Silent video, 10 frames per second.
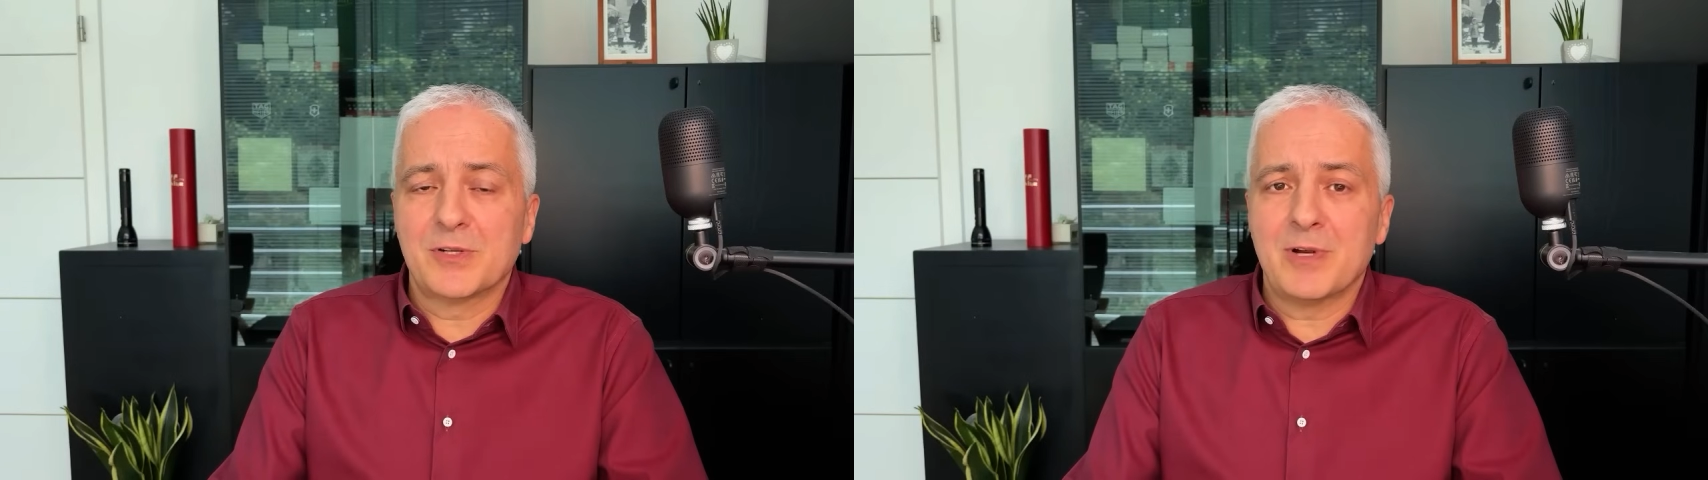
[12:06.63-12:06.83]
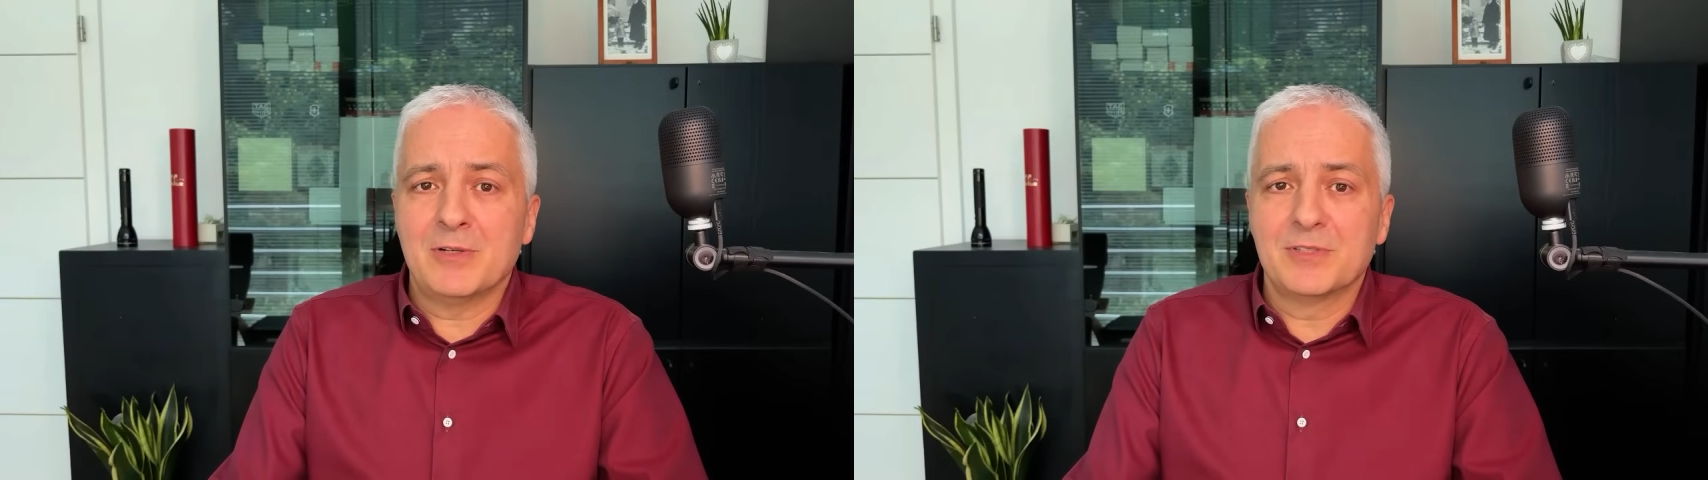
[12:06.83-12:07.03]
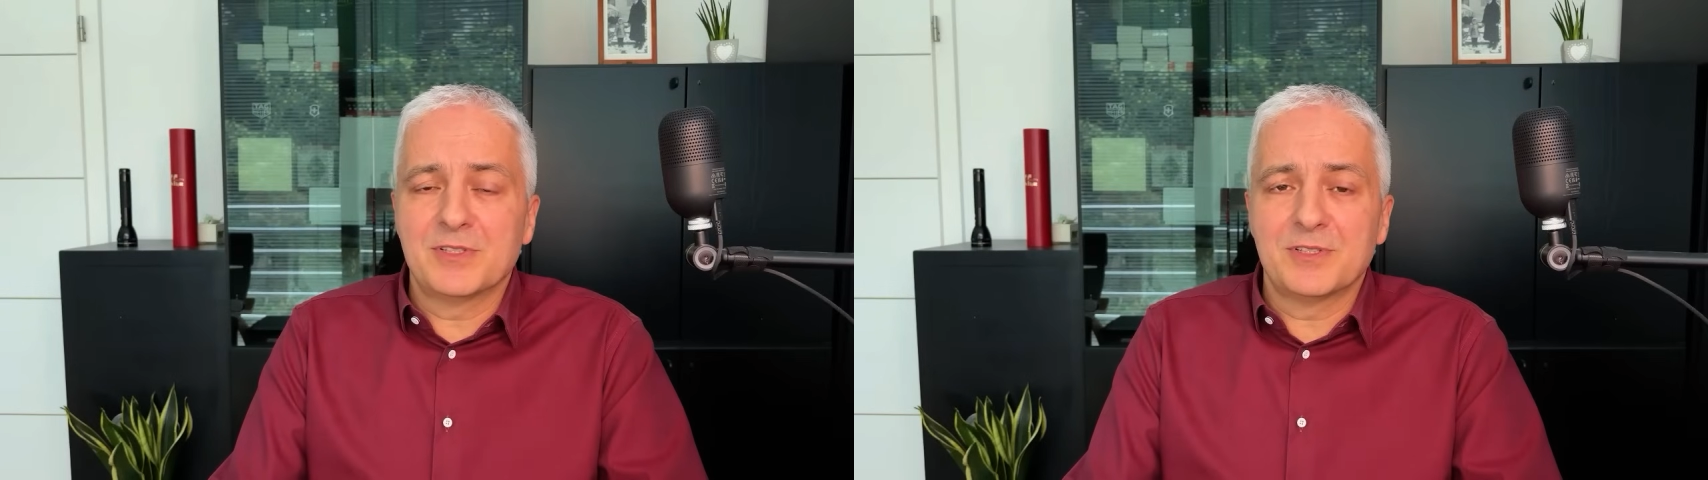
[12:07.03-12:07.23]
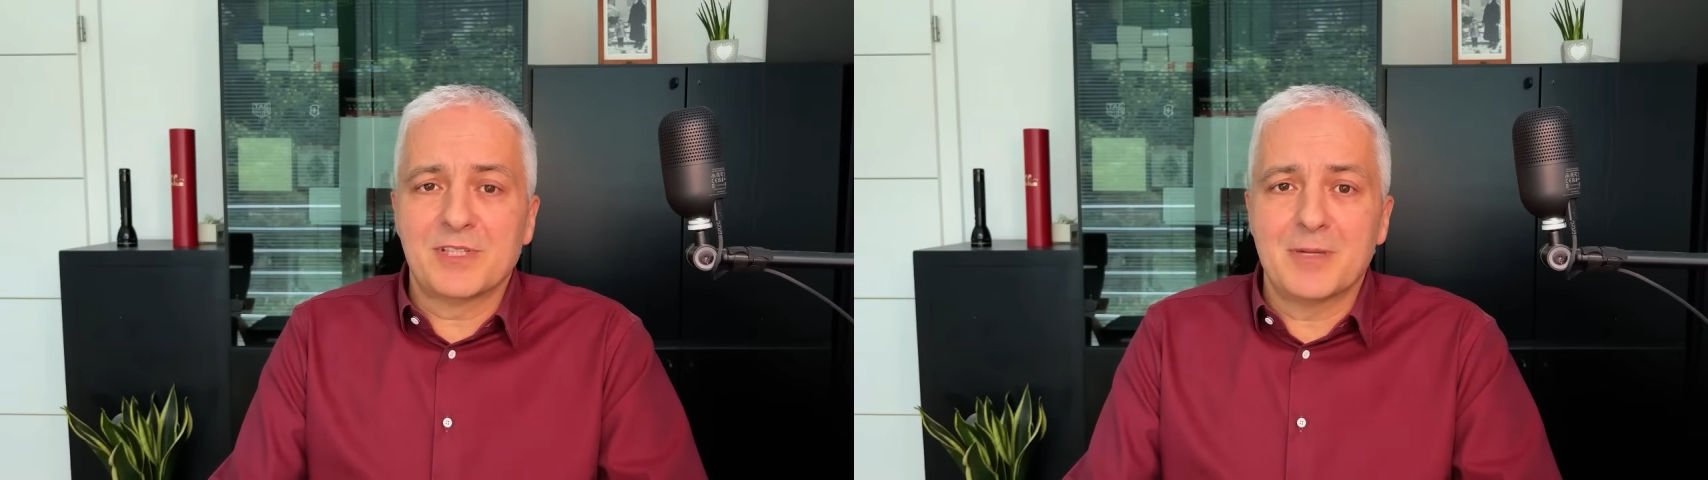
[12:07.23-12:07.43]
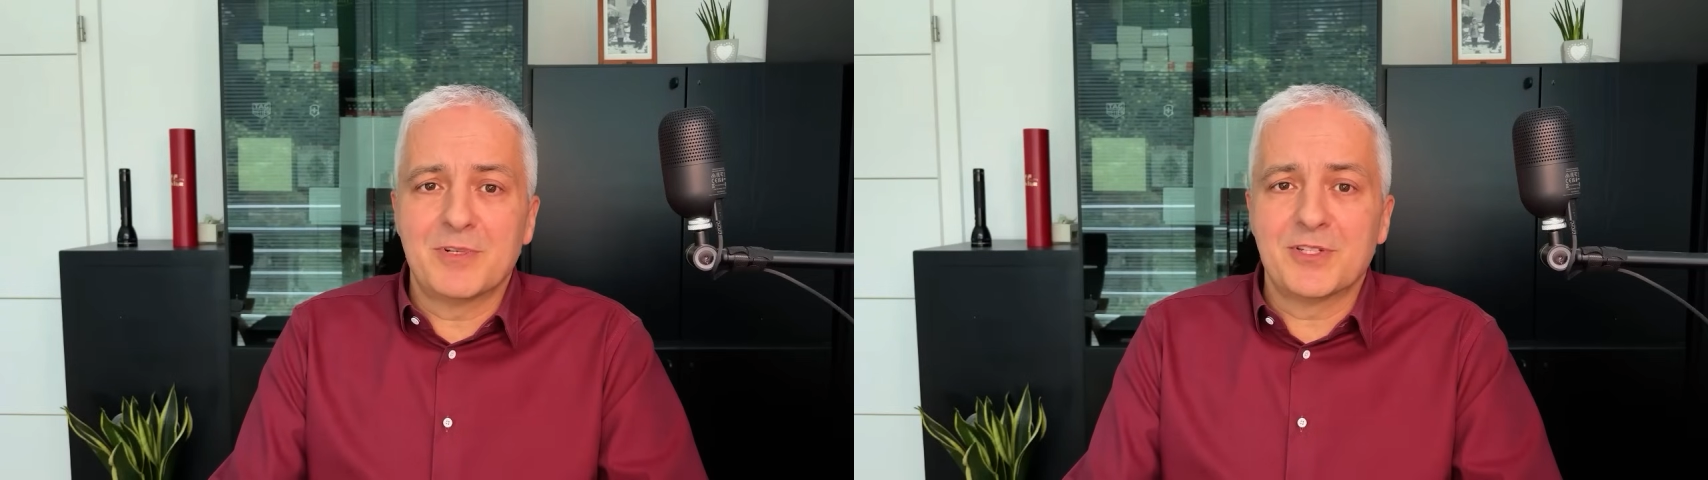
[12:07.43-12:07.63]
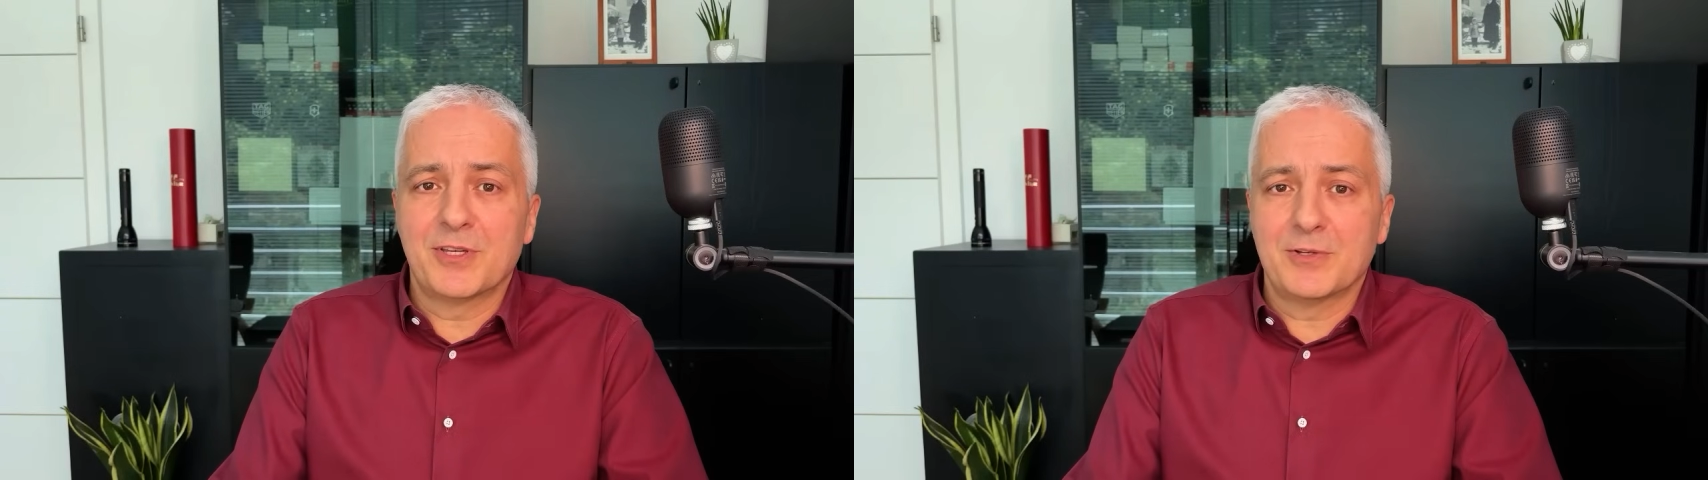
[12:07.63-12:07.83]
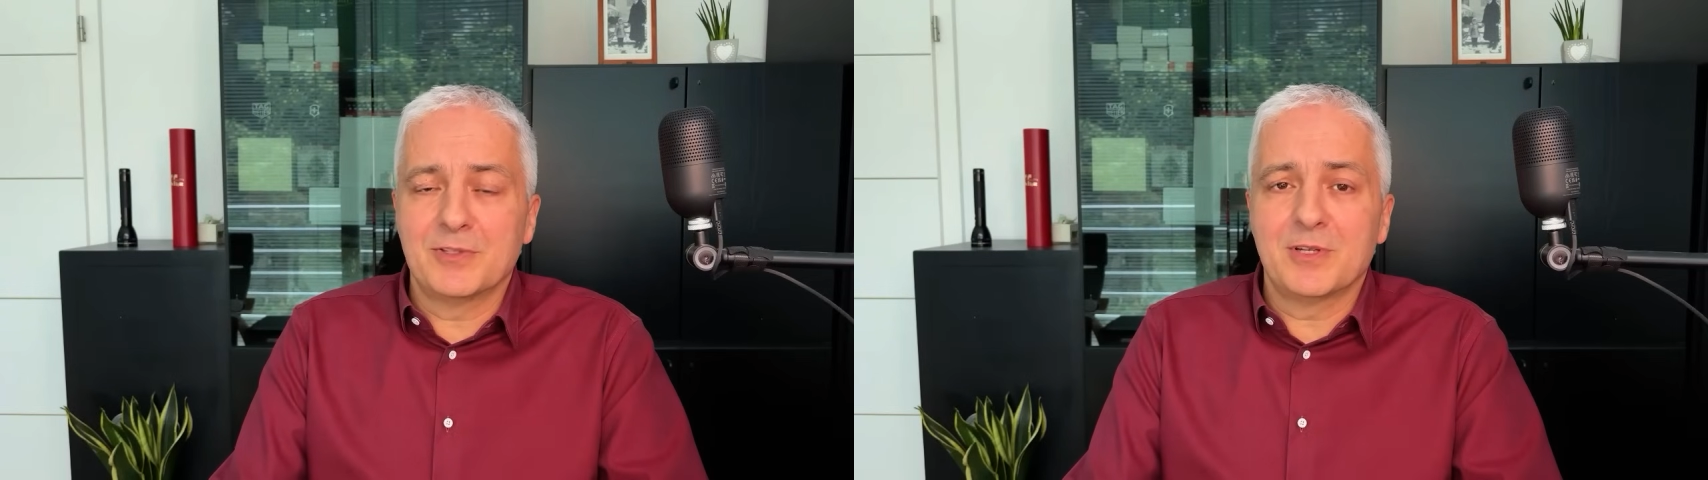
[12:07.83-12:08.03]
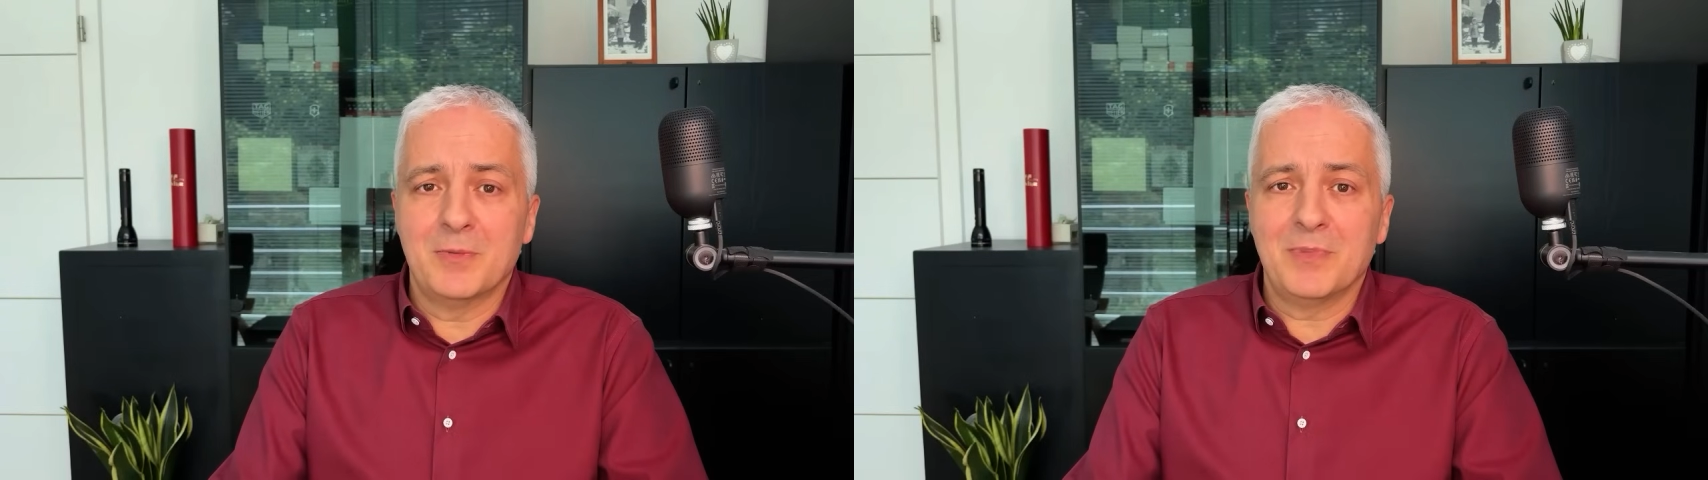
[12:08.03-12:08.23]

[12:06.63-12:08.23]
around cybersecurity,